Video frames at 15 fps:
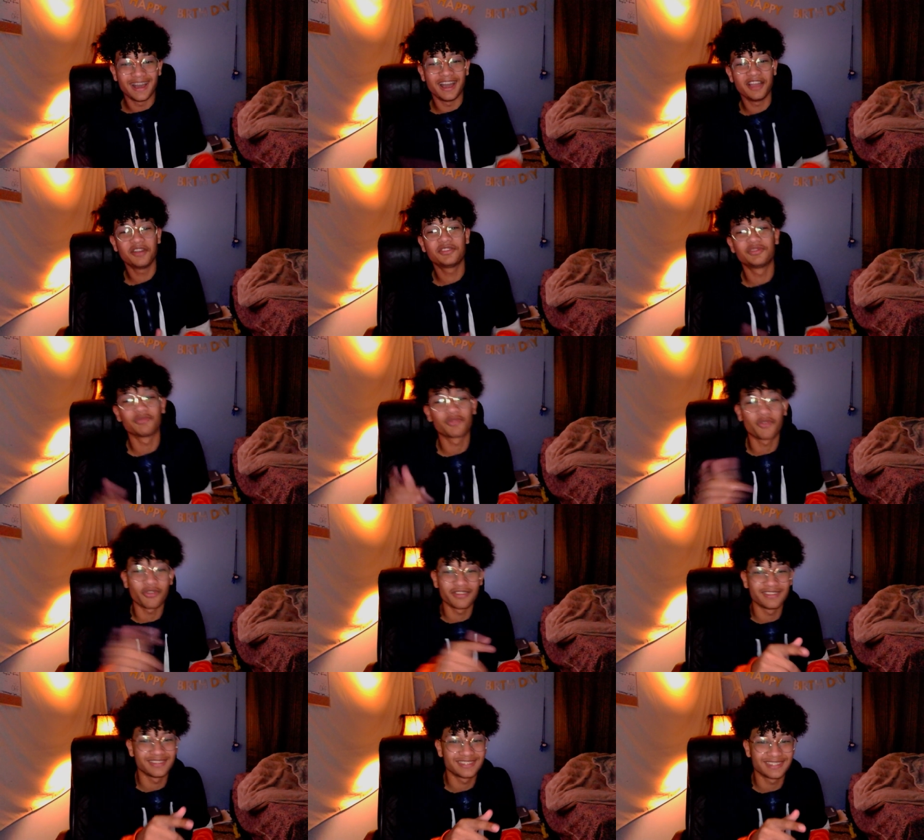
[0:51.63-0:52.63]
I also
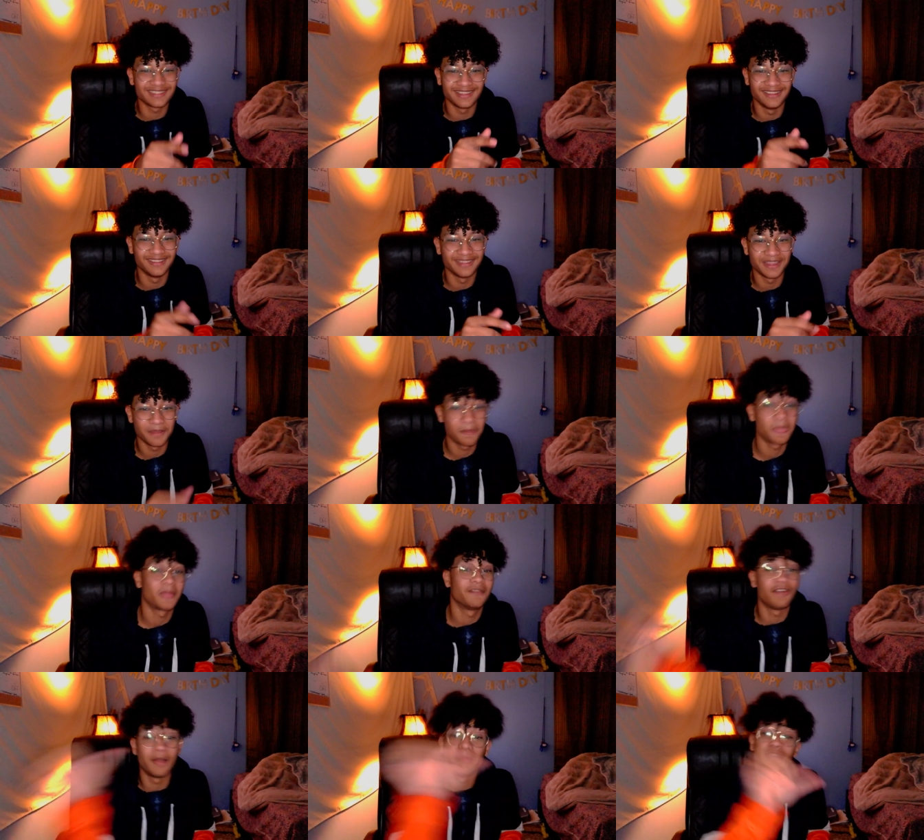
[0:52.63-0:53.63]
recorded this like
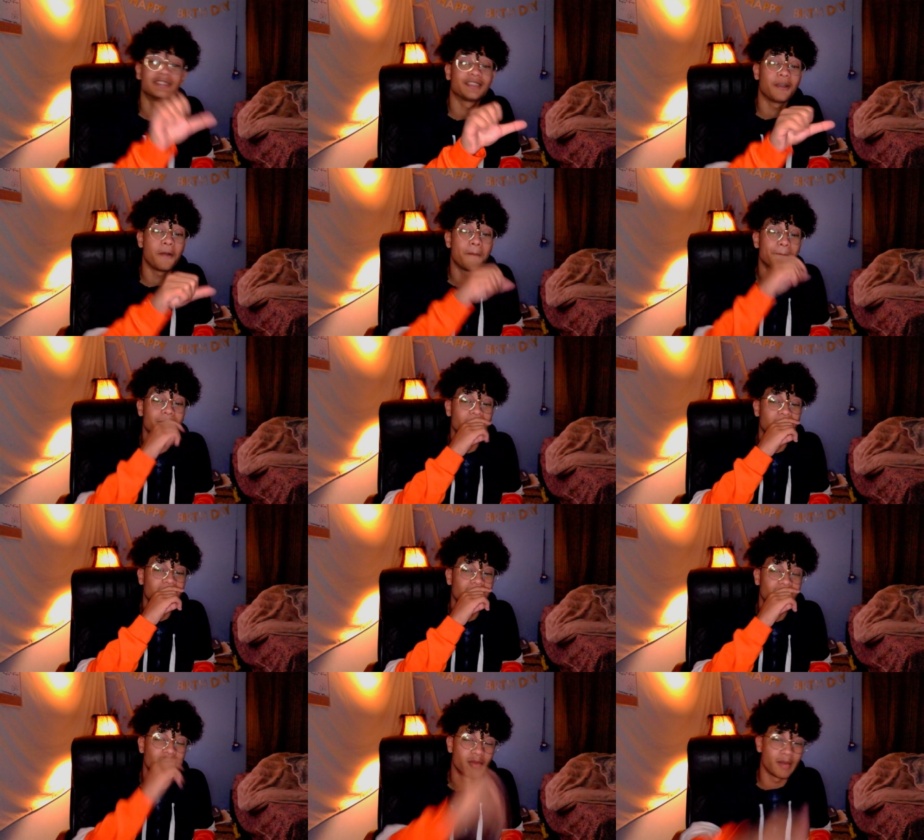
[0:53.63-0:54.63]
5 minutes ago,
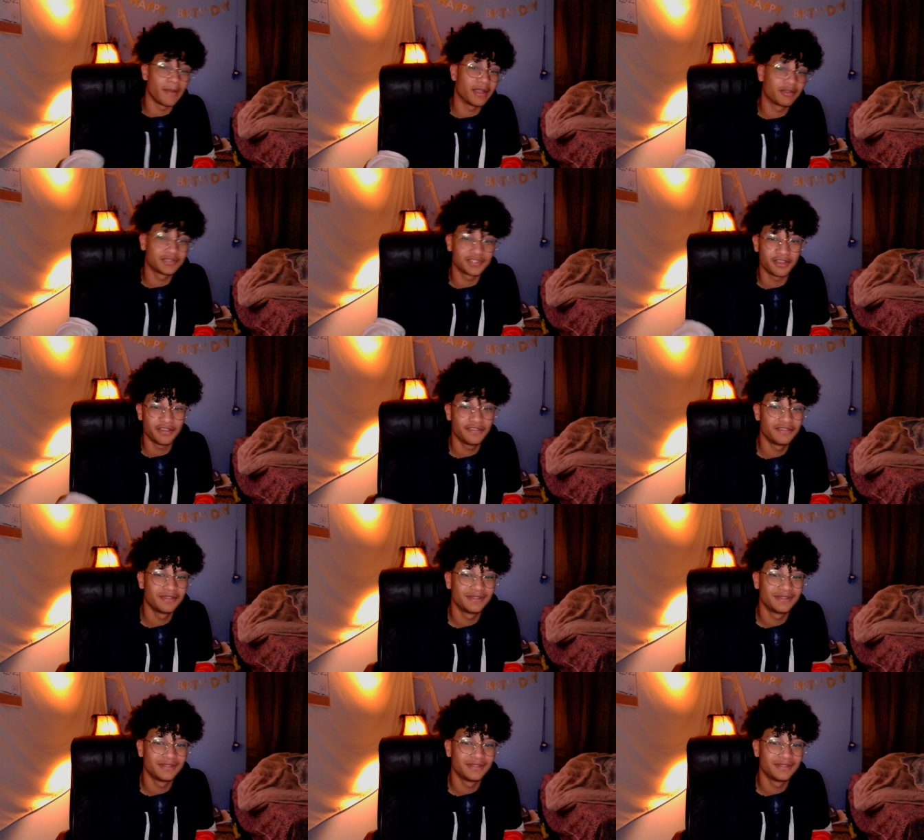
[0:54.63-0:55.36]
but my mic was off.